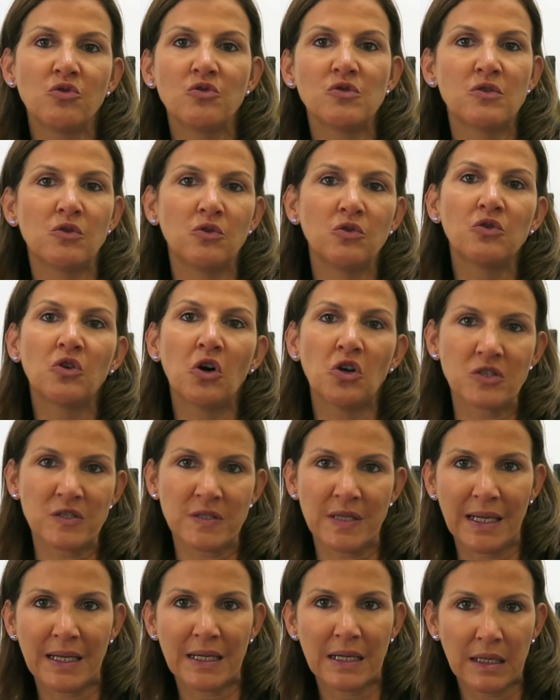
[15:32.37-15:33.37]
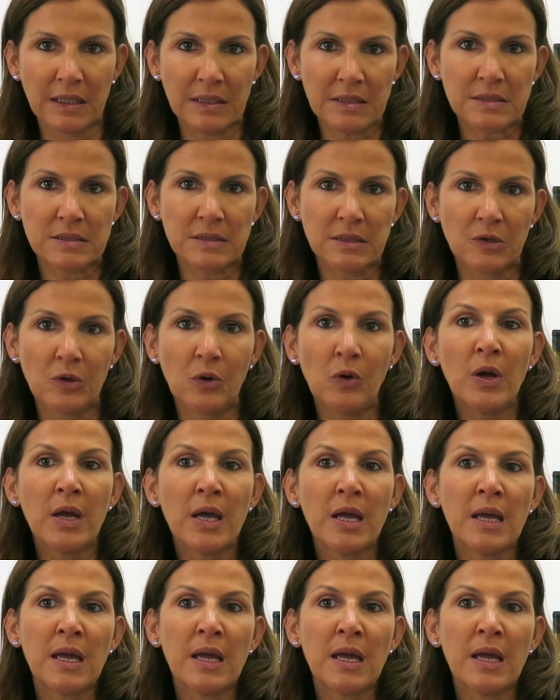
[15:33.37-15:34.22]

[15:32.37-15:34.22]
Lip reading: those low-cost airlines, you know.